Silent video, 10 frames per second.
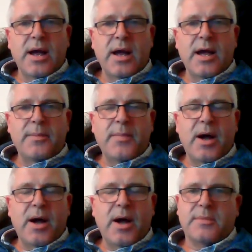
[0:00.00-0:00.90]

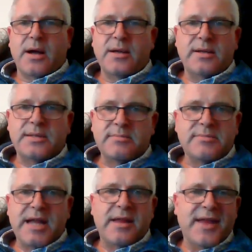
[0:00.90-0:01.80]
I'm kind
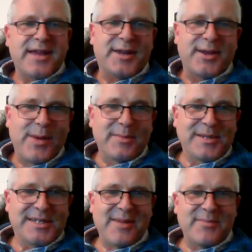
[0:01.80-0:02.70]
of saying thank you
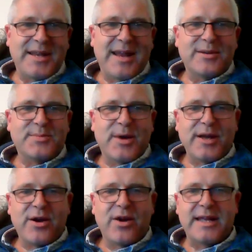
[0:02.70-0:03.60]
to Em and Sami now as
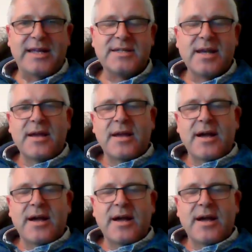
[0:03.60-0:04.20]
my colleagues